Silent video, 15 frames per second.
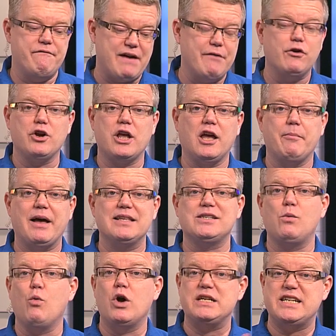500 gigabytes
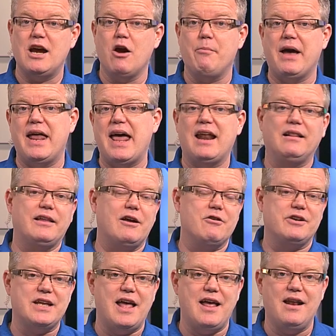and one terabyte at a later
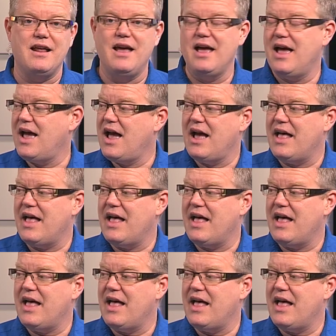date. Right.